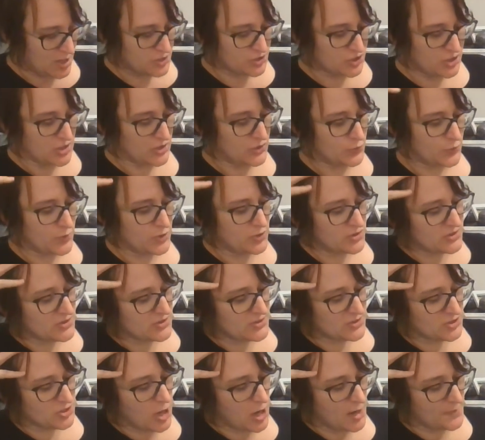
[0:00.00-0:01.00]
She threw a
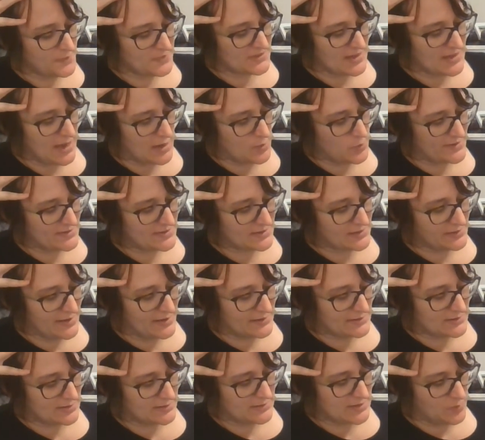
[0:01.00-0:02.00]
sharp sideways
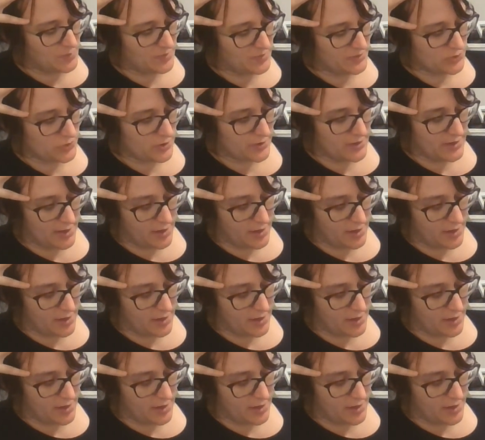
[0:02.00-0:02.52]
glance at Dumbledore